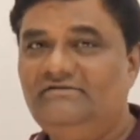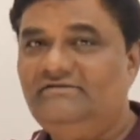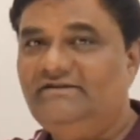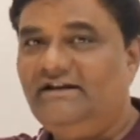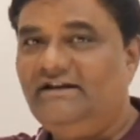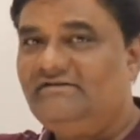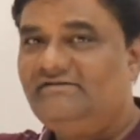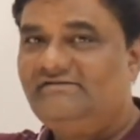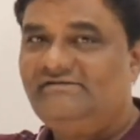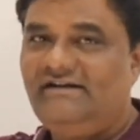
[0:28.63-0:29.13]

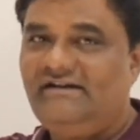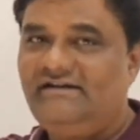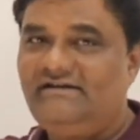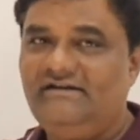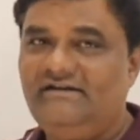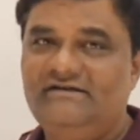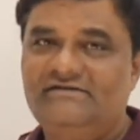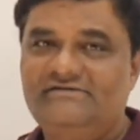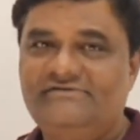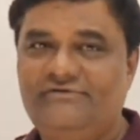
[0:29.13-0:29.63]
Then
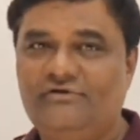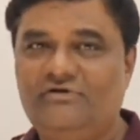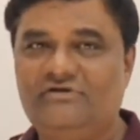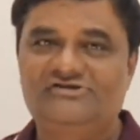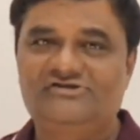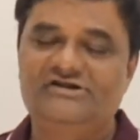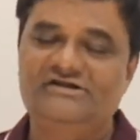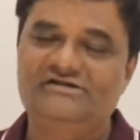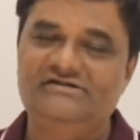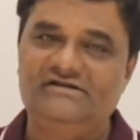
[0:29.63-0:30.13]
set is for
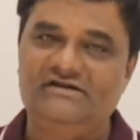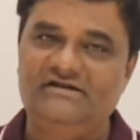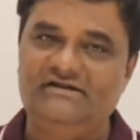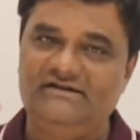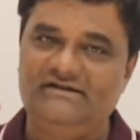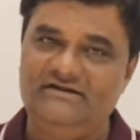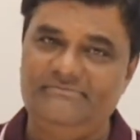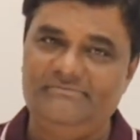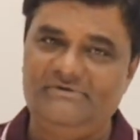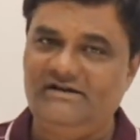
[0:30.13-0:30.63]
changing an
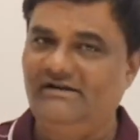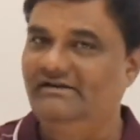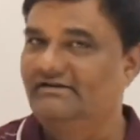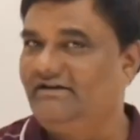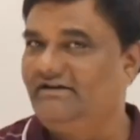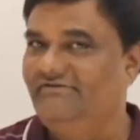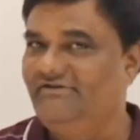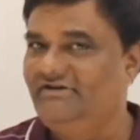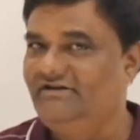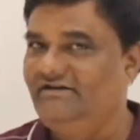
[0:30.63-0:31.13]
element at a
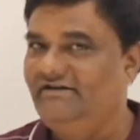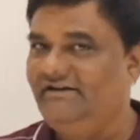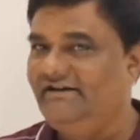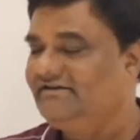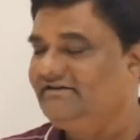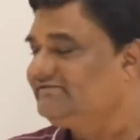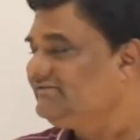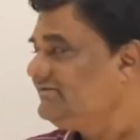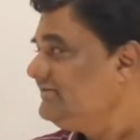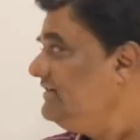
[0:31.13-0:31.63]
given
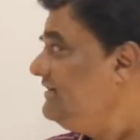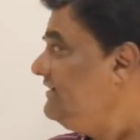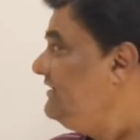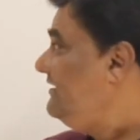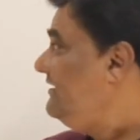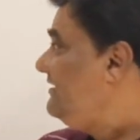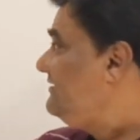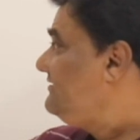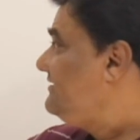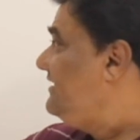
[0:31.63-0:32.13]
index.
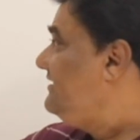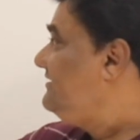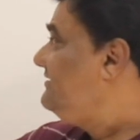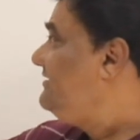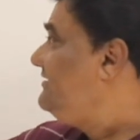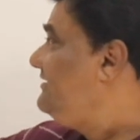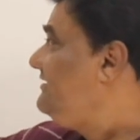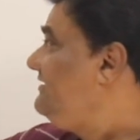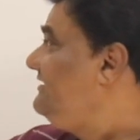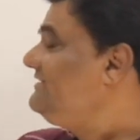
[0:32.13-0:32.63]

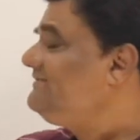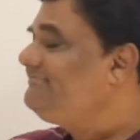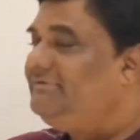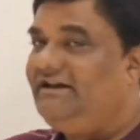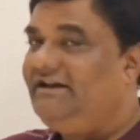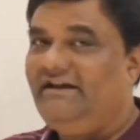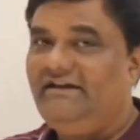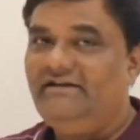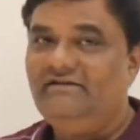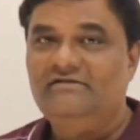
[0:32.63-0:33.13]
Then
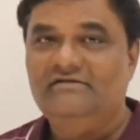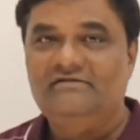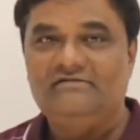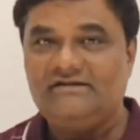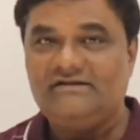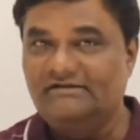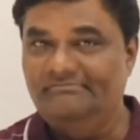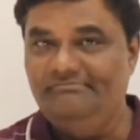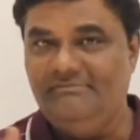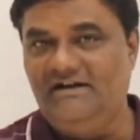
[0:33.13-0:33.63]
displaying
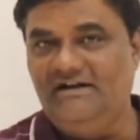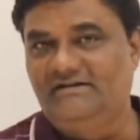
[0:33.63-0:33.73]
that